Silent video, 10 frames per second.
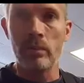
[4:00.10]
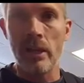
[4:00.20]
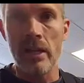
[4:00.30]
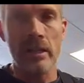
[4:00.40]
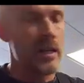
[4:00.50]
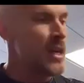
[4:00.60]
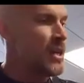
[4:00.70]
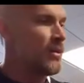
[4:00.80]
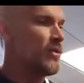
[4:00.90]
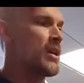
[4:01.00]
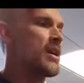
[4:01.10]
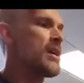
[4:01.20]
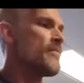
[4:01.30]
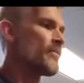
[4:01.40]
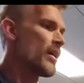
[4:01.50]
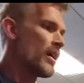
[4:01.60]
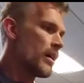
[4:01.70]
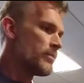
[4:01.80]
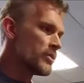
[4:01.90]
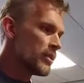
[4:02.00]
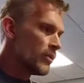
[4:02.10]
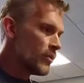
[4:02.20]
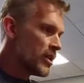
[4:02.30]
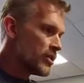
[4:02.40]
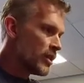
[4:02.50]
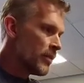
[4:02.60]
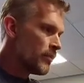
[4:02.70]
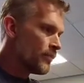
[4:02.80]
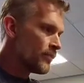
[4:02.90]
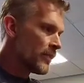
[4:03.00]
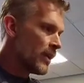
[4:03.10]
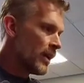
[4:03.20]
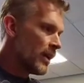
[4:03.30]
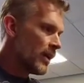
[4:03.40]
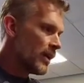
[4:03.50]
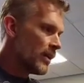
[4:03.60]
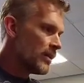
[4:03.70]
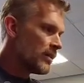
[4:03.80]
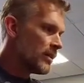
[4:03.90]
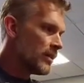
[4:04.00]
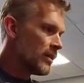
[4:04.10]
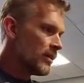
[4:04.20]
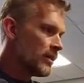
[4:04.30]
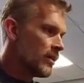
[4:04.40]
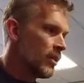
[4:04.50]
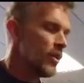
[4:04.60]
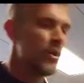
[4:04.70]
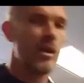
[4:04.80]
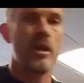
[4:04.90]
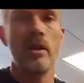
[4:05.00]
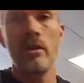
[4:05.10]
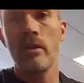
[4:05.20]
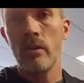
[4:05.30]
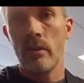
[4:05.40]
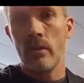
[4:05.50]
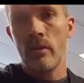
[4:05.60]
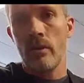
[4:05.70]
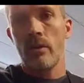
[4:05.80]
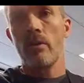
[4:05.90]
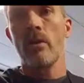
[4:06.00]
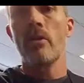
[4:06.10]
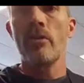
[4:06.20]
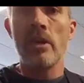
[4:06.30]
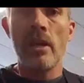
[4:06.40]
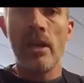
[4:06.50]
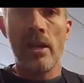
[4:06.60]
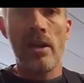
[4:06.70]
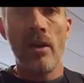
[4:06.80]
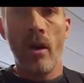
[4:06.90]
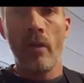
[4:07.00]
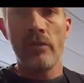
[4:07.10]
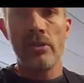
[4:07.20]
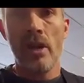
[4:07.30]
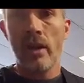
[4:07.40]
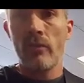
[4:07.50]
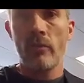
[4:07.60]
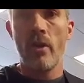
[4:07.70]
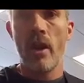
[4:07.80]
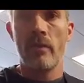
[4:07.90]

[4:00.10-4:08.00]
to play in the key of E, I'm just going to reach up and hook in the E off the 2nd fret.